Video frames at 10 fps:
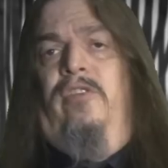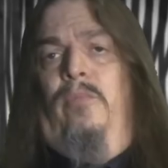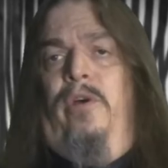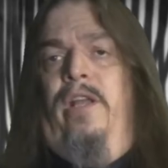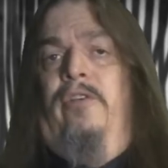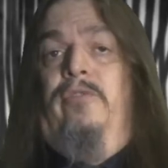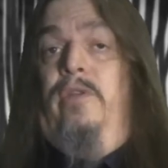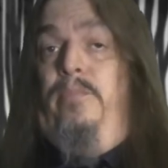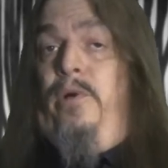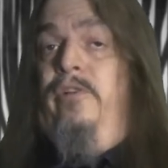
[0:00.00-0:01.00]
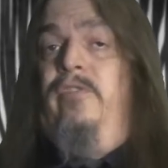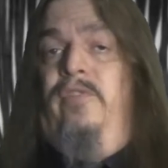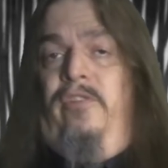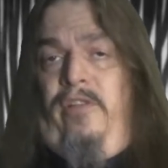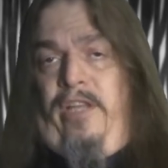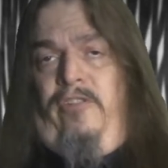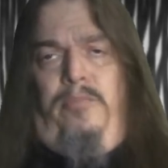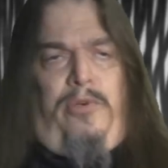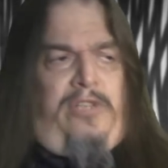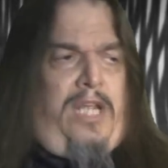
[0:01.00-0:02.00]
someone else or that parts of this
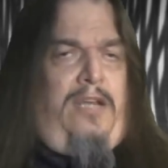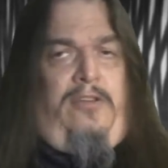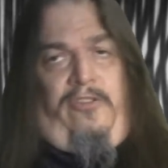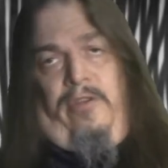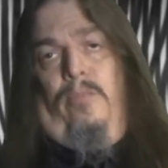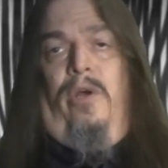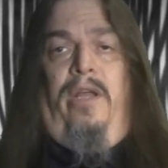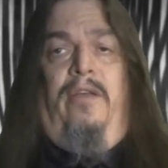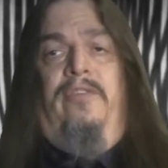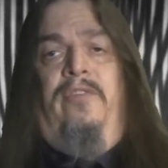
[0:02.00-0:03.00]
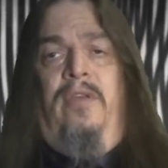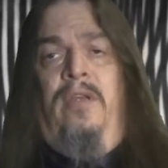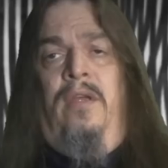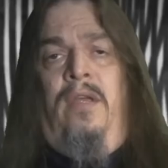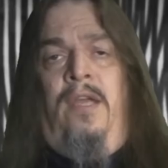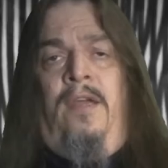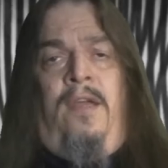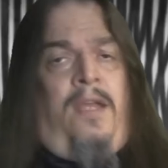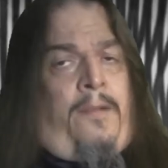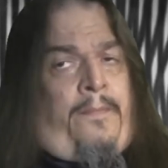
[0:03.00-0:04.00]
legend pertain to someone else.
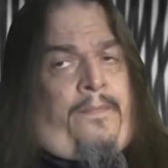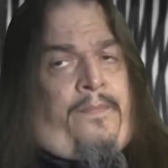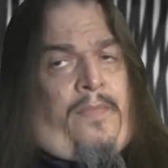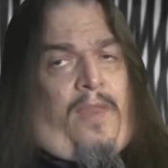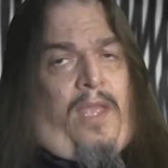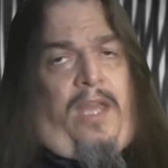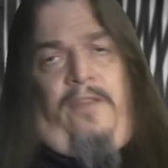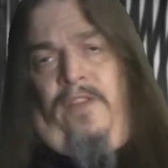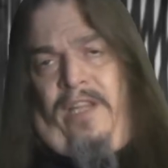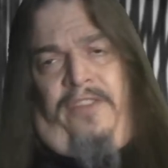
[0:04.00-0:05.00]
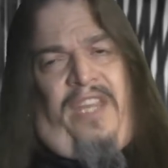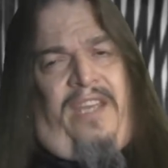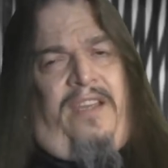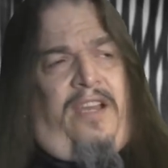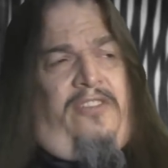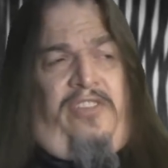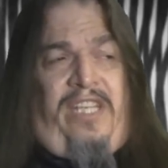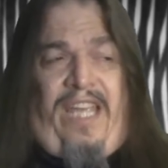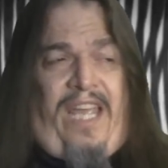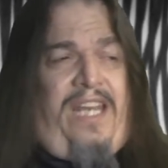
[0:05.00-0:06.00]
And if you let that guy
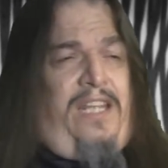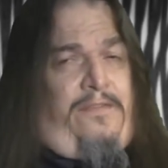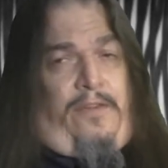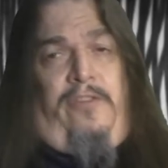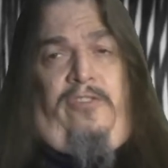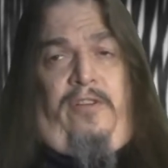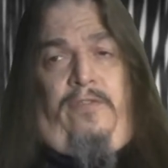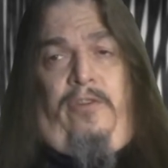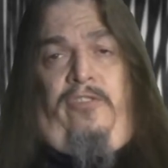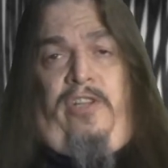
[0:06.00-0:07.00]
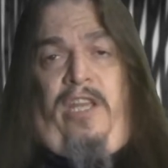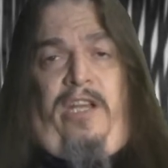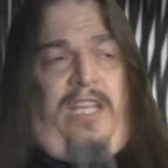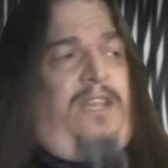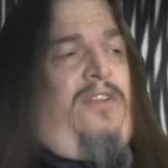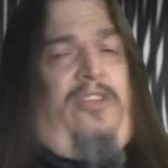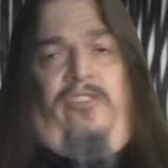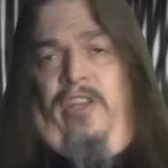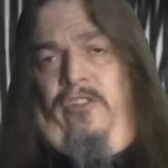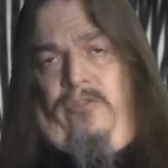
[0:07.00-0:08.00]
see any version of Christianity, even a
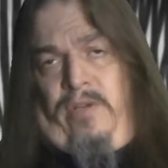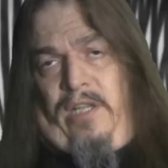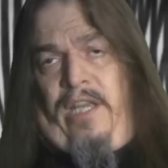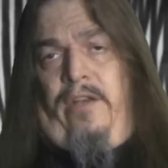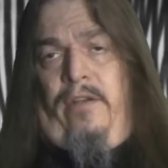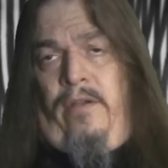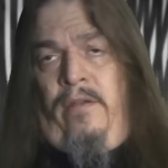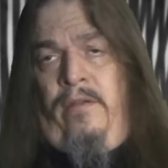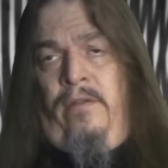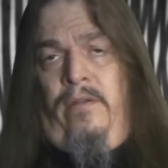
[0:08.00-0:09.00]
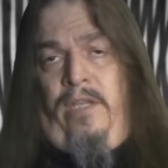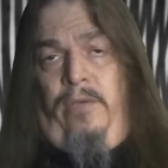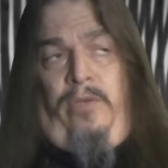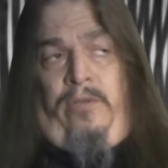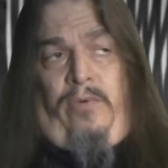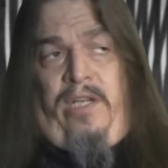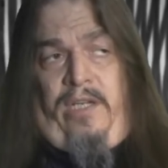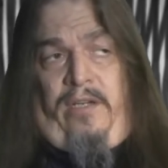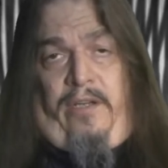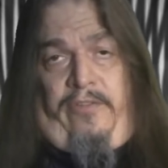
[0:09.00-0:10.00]
century later, he wouldn't
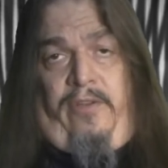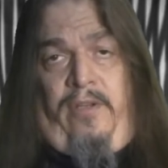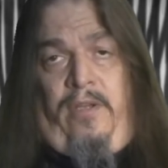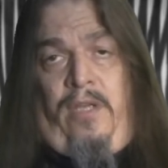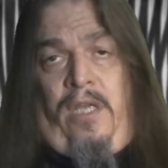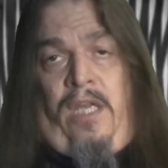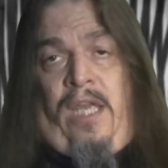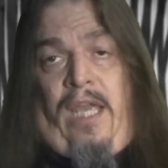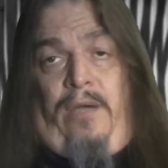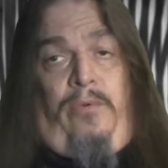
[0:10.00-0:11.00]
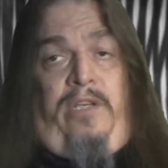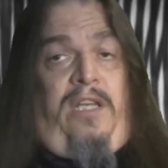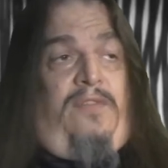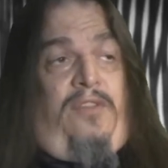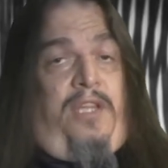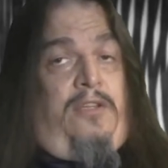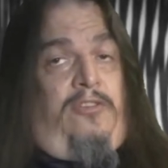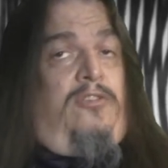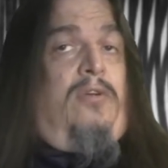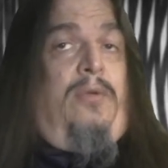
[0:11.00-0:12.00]
recognize it and wouldn't even think
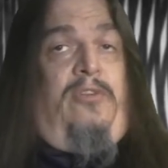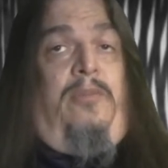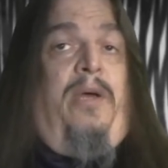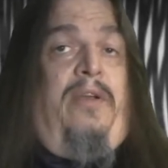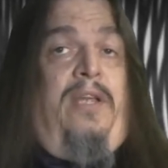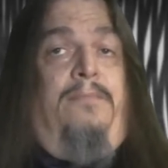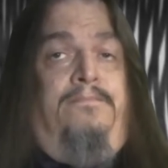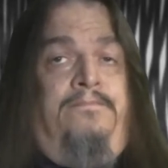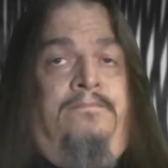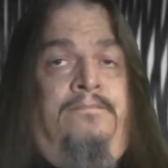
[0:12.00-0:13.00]
the story was about him